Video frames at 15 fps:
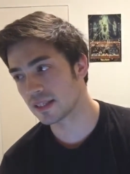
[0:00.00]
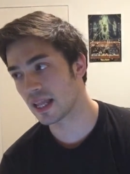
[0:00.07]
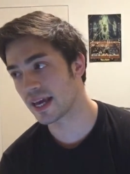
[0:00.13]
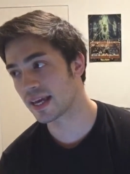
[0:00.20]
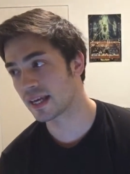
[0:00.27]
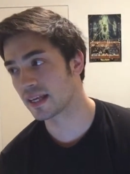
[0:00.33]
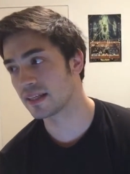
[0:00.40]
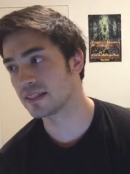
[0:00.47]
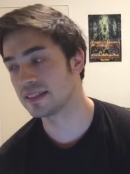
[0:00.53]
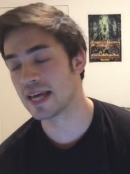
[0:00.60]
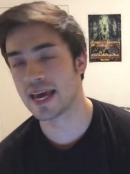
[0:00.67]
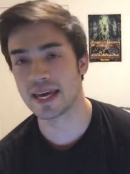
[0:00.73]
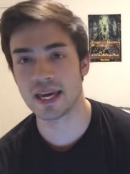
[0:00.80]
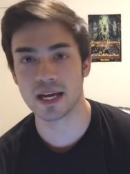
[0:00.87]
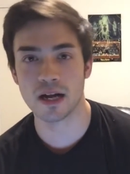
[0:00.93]
like
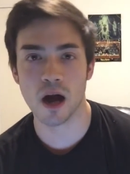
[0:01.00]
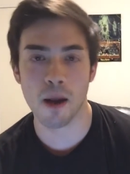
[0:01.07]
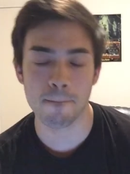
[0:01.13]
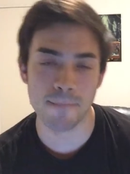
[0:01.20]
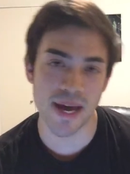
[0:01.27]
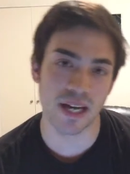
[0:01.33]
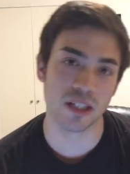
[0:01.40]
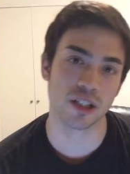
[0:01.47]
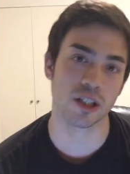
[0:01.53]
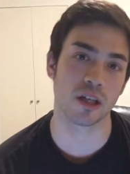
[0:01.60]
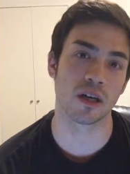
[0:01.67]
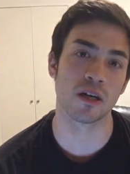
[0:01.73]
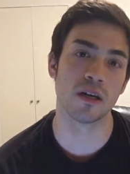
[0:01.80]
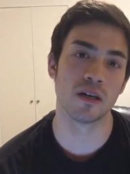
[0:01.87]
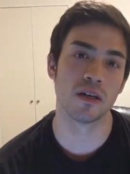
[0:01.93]
taking a
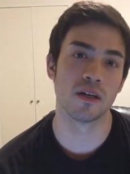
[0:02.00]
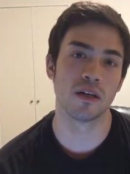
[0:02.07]
picture